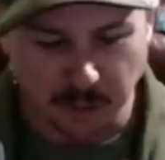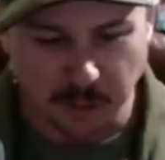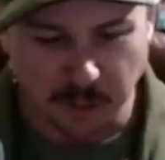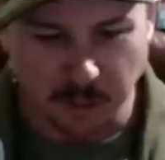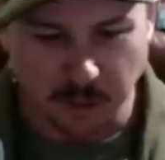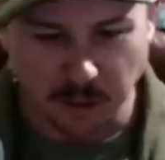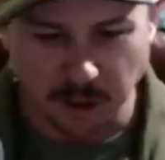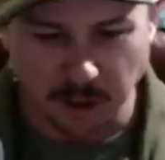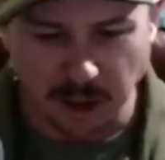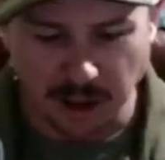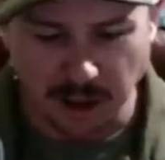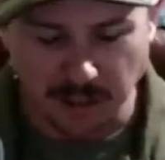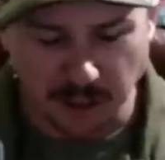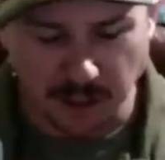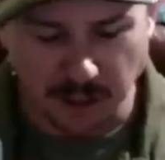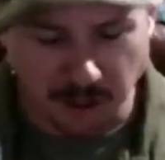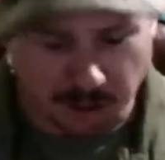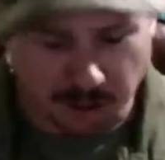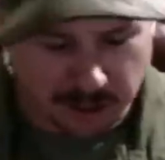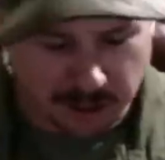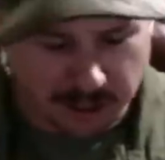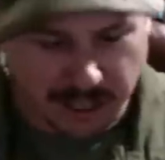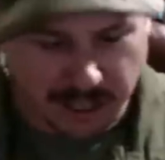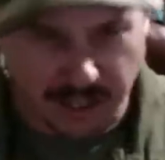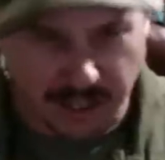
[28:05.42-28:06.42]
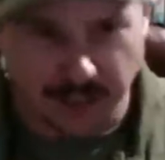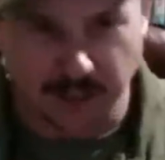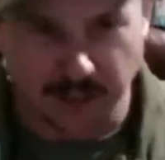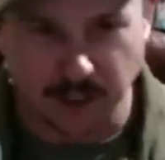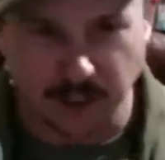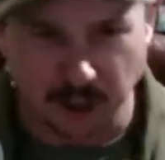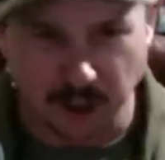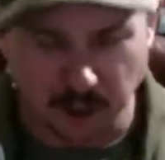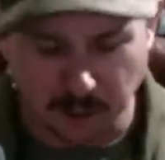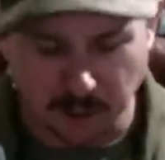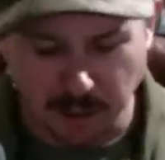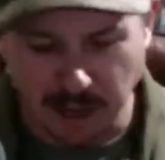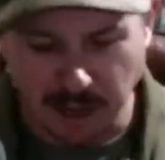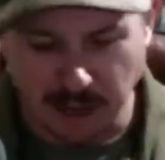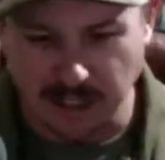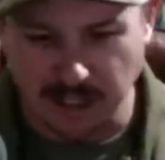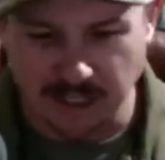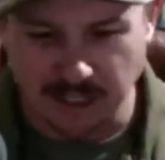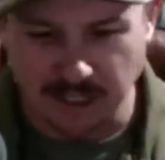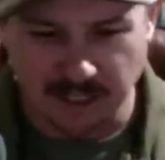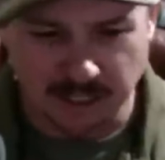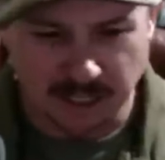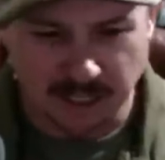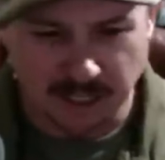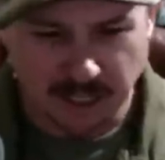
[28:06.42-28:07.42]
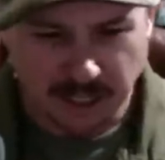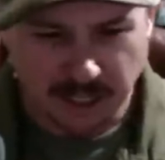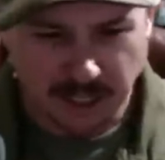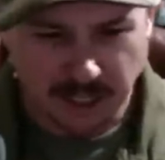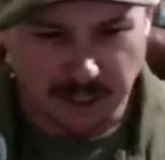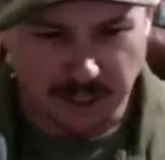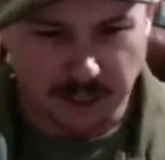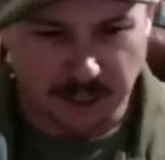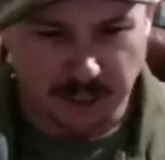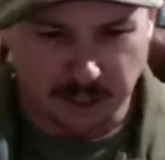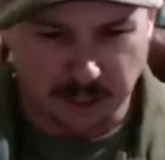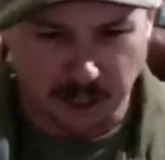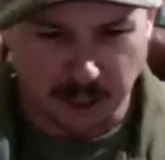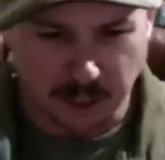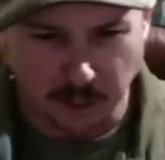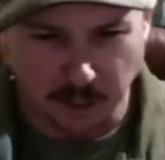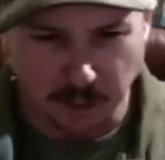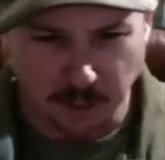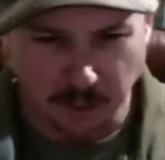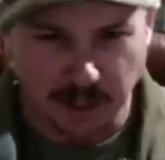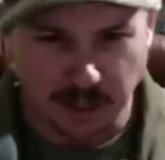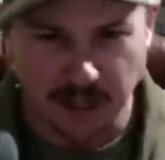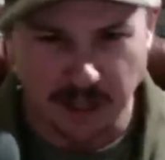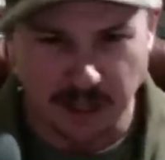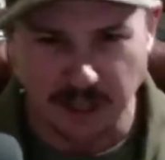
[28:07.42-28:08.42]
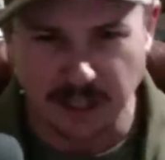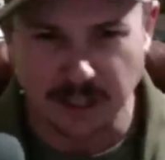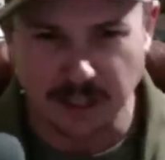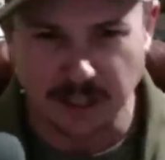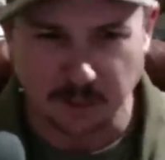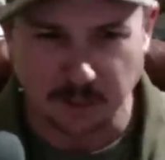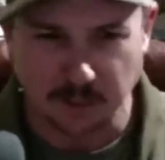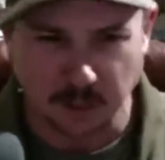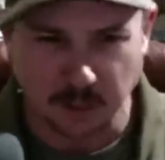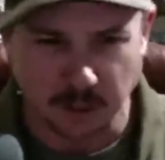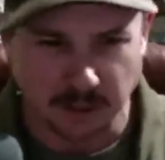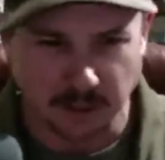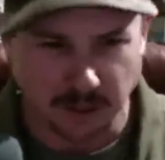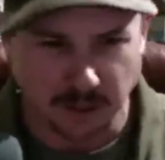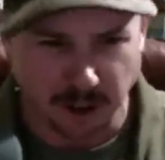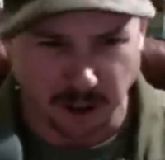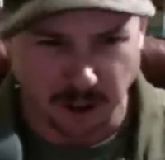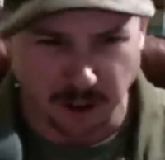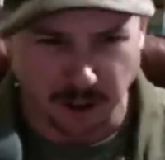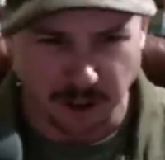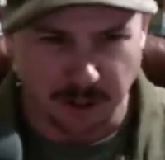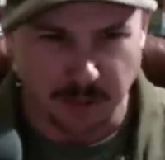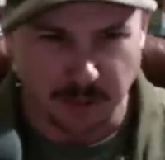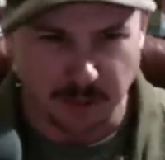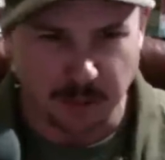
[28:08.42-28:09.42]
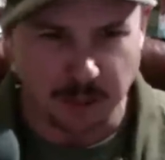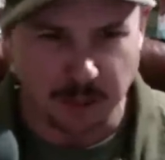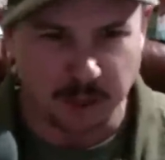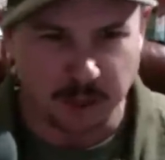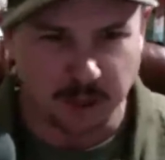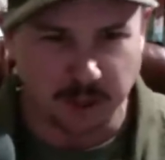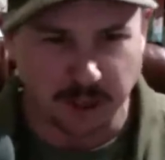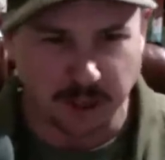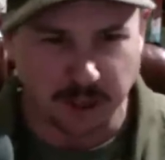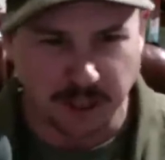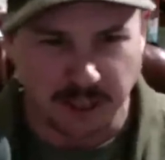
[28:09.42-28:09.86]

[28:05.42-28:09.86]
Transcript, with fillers: more. I've always kind of thought about it as a determinate is more of an early maturing,